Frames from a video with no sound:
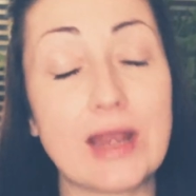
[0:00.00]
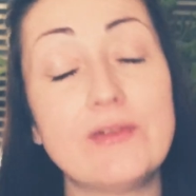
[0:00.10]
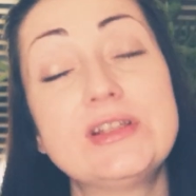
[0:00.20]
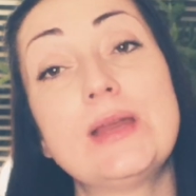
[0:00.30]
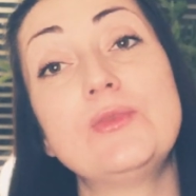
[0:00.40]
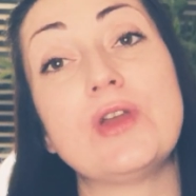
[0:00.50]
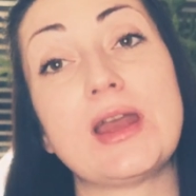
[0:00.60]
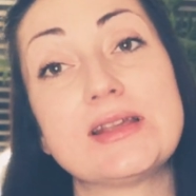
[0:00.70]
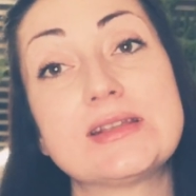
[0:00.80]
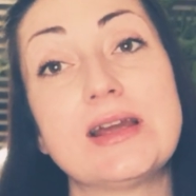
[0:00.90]
Every time you
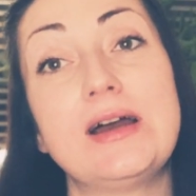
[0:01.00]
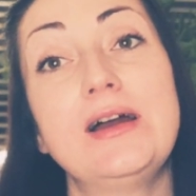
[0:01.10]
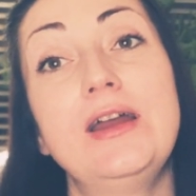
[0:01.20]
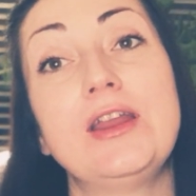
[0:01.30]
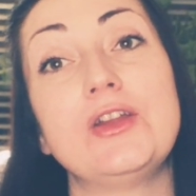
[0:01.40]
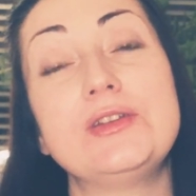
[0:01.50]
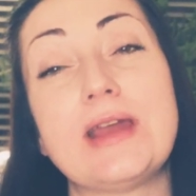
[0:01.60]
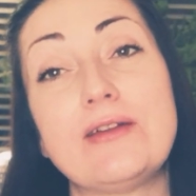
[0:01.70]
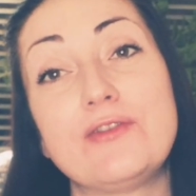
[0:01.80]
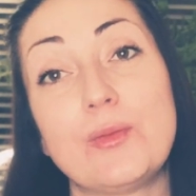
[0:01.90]
exhale, your
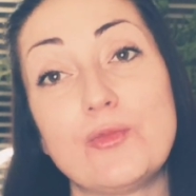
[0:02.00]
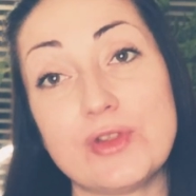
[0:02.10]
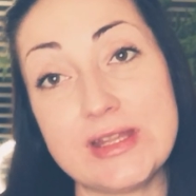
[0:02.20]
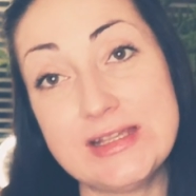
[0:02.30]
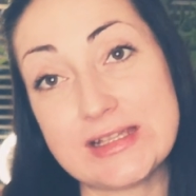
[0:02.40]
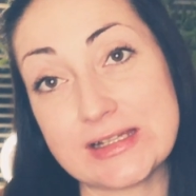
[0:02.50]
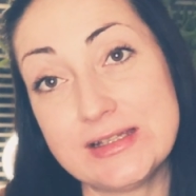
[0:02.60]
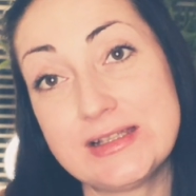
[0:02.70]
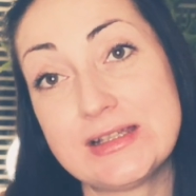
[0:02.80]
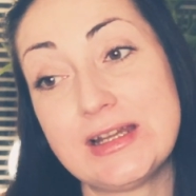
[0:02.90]
diaphragm
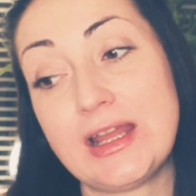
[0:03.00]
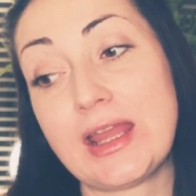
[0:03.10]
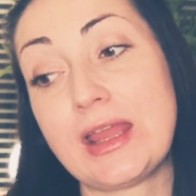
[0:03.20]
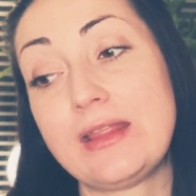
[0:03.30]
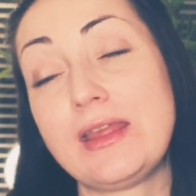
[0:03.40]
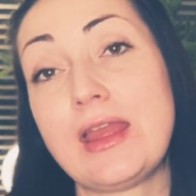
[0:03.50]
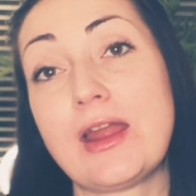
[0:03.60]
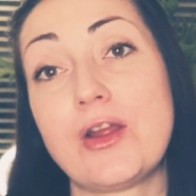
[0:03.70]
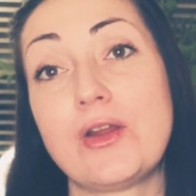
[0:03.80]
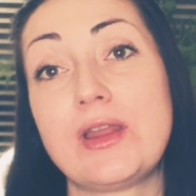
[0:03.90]
releases and the
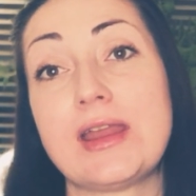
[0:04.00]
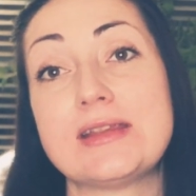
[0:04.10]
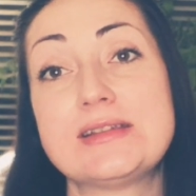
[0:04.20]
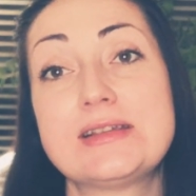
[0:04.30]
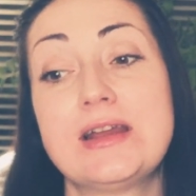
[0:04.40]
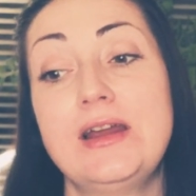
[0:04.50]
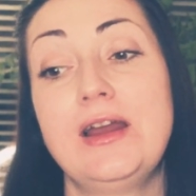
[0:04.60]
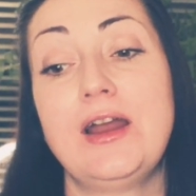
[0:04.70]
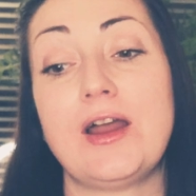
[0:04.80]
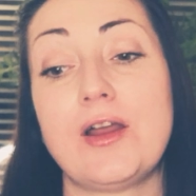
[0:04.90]
air gets
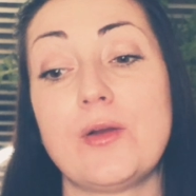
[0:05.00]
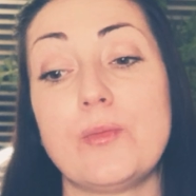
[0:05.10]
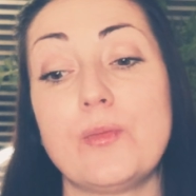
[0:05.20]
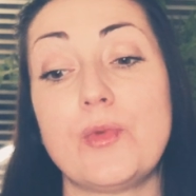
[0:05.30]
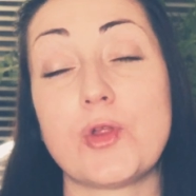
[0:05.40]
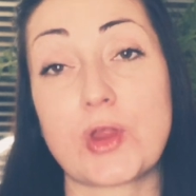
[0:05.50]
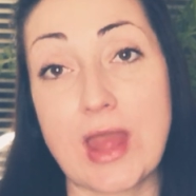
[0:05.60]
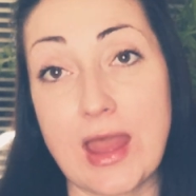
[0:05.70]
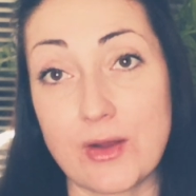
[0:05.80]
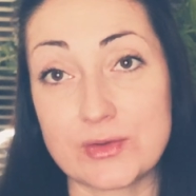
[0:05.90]
pushed
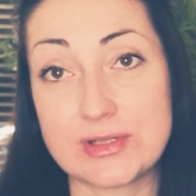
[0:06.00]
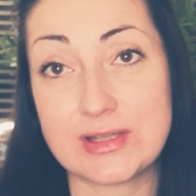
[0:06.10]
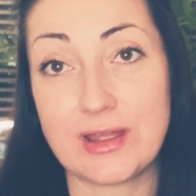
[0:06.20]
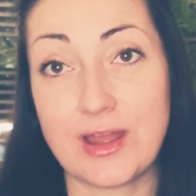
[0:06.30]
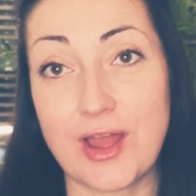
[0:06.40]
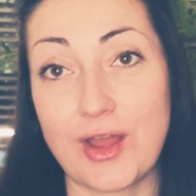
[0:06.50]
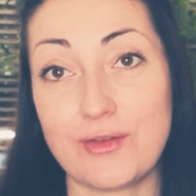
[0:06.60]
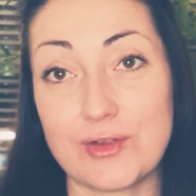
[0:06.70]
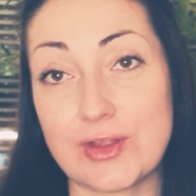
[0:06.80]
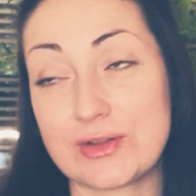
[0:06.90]
out
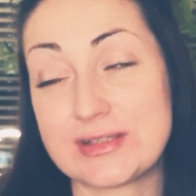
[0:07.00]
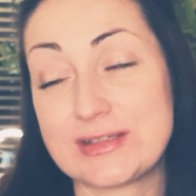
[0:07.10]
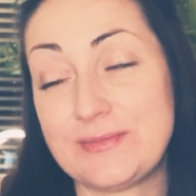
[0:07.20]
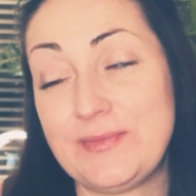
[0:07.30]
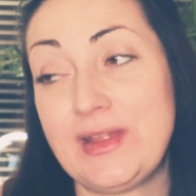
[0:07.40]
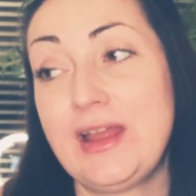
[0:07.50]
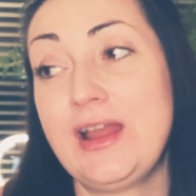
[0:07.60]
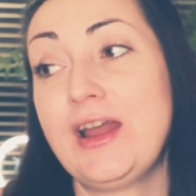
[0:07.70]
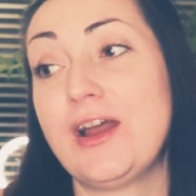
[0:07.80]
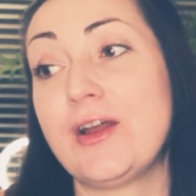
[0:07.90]
of your
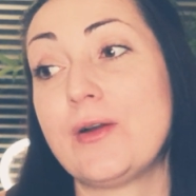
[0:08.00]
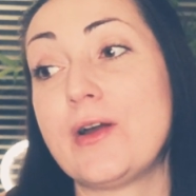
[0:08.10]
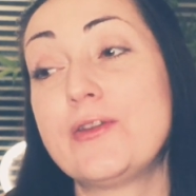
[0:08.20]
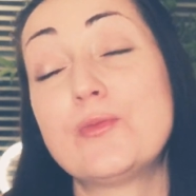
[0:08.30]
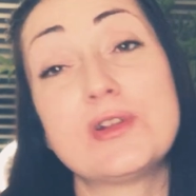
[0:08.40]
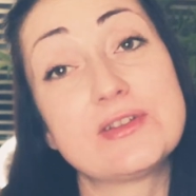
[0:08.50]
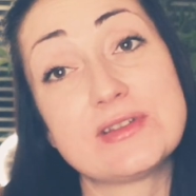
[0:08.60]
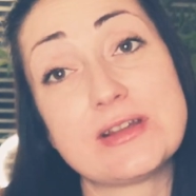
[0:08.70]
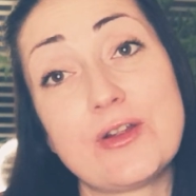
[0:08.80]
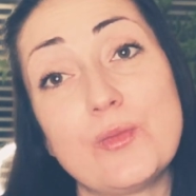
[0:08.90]
lungs. Other
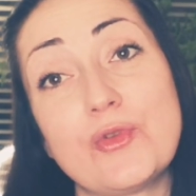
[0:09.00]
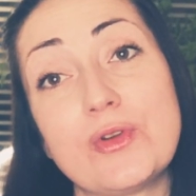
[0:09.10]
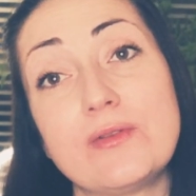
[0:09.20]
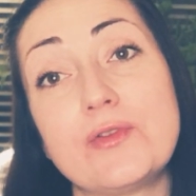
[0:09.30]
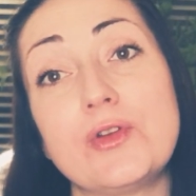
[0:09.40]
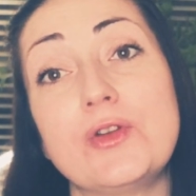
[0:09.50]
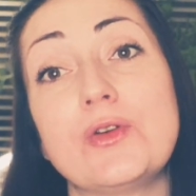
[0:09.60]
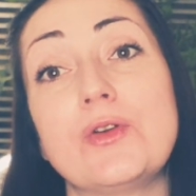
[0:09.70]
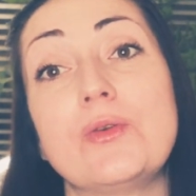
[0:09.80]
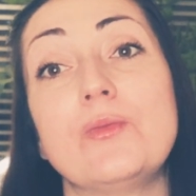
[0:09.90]
muscles that are important for
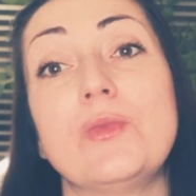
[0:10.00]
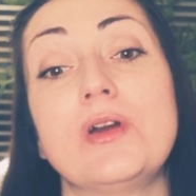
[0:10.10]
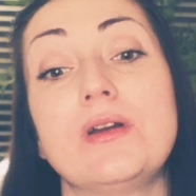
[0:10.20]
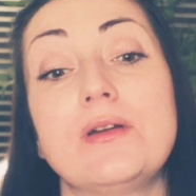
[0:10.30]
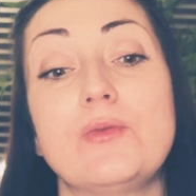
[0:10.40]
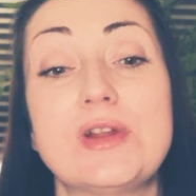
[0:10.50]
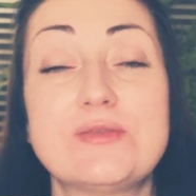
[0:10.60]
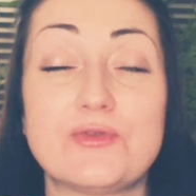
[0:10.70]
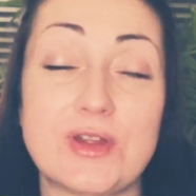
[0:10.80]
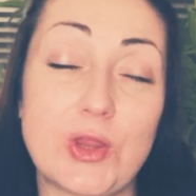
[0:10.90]
your
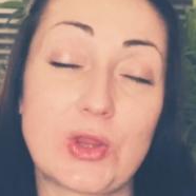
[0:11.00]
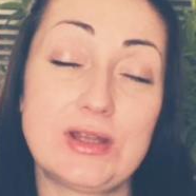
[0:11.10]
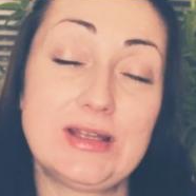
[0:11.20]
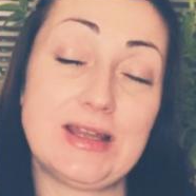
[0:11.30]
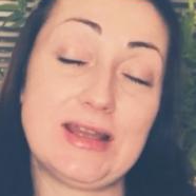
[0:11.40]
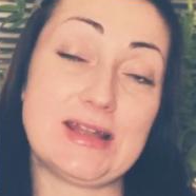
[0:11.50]
respiration